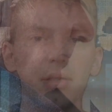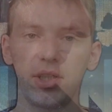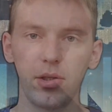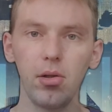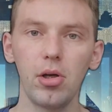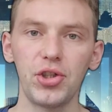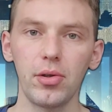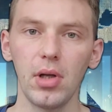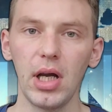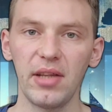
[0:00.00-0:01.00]

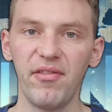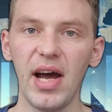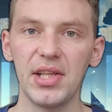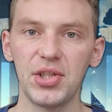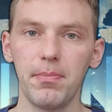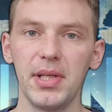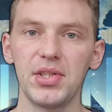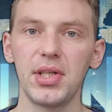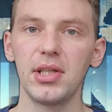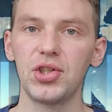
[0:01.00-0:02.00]
Technological
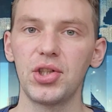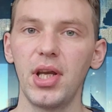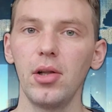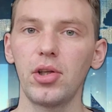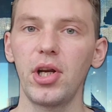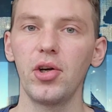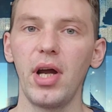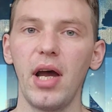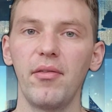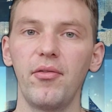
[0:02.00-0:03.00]
advancements in
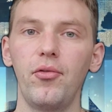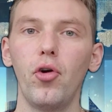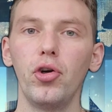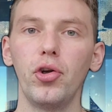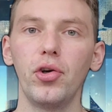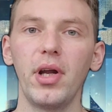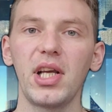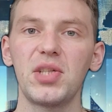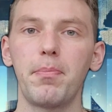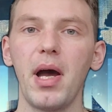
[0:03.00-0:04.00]
healthcare have further
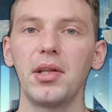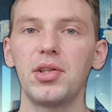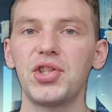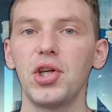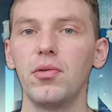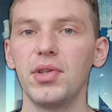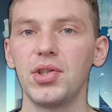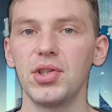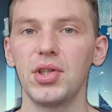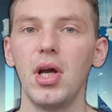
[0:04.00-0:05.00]
expanded
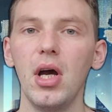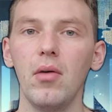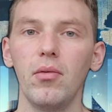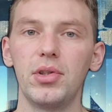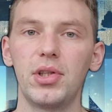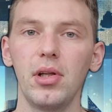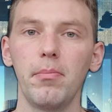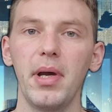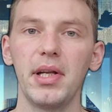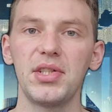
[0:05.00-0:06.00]
services, with
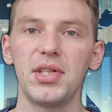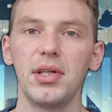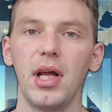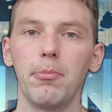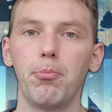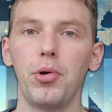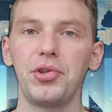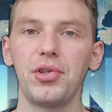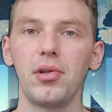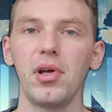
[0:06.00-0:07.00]
telemedicine and
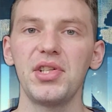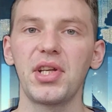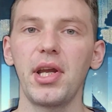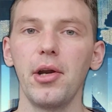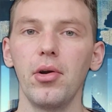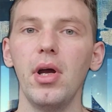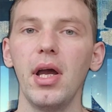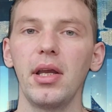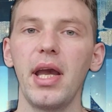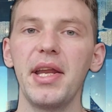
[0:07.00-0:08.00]
personalized care
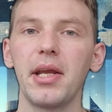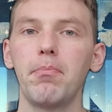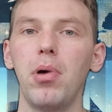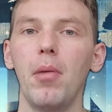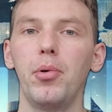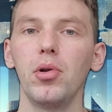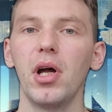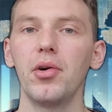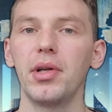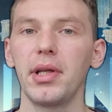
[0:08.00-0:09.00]
gaining
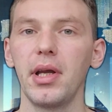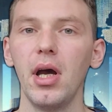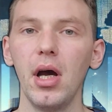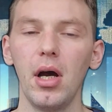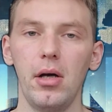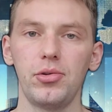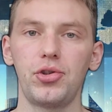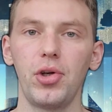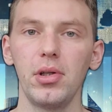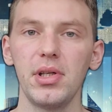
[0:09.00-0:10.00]
popularity.
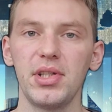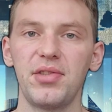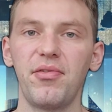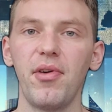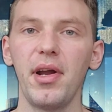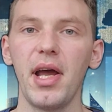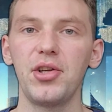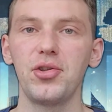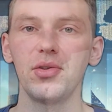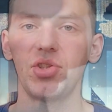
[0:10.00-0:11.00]
Australia's
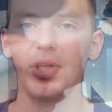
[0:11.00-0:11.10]
financial